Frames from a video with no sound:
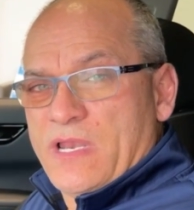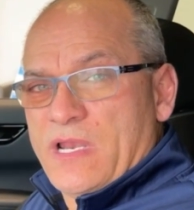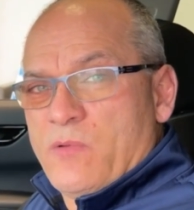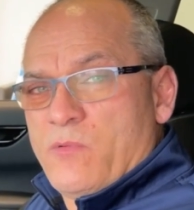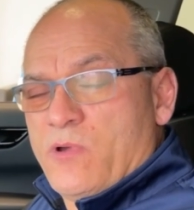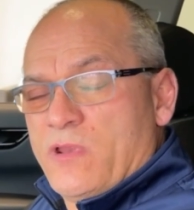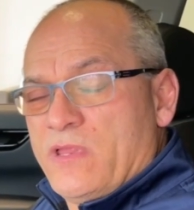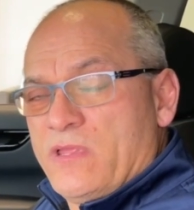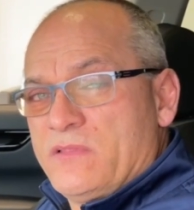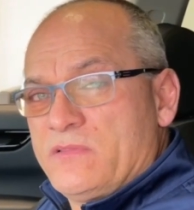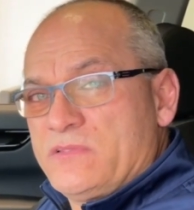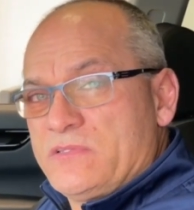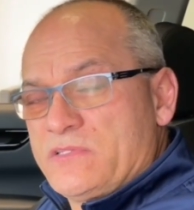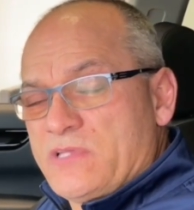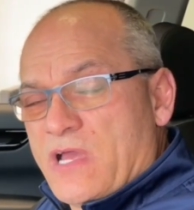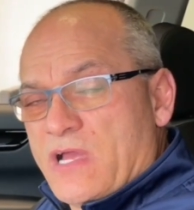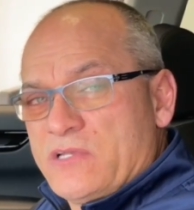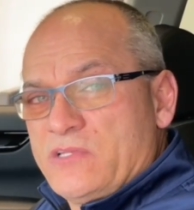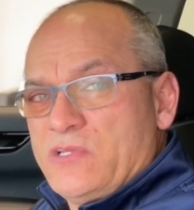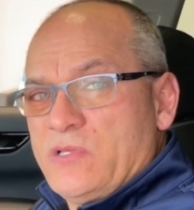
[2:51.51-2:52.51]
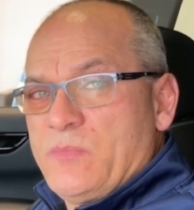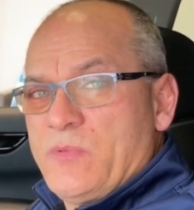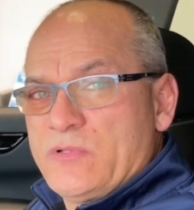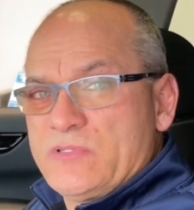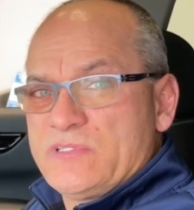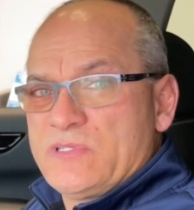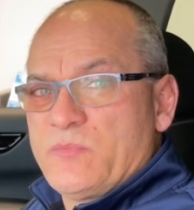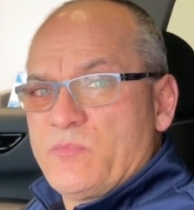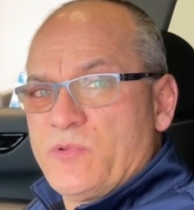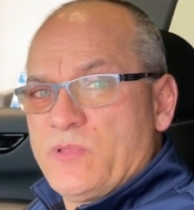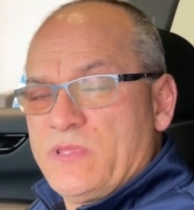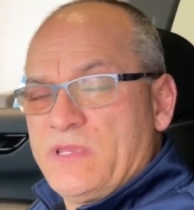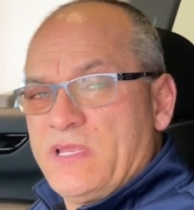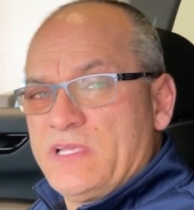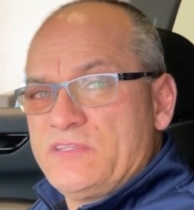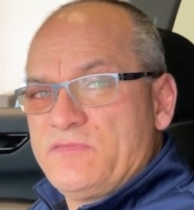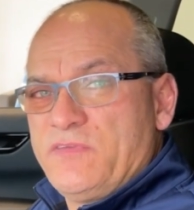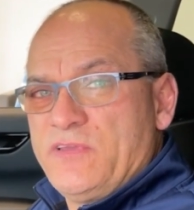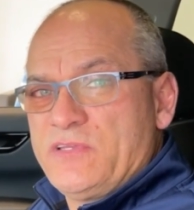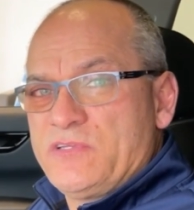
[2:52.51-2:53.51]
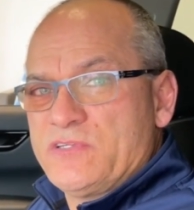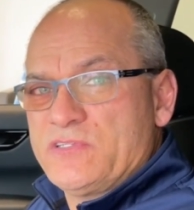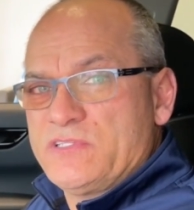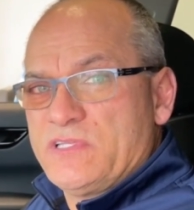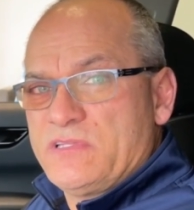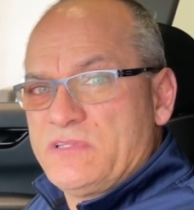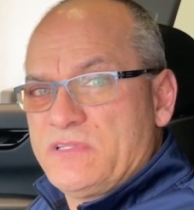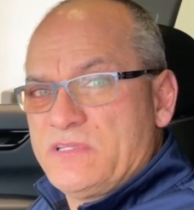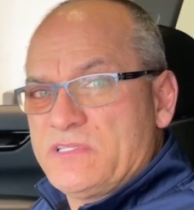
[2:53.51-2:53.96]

and I want to talk to you about some really nice features that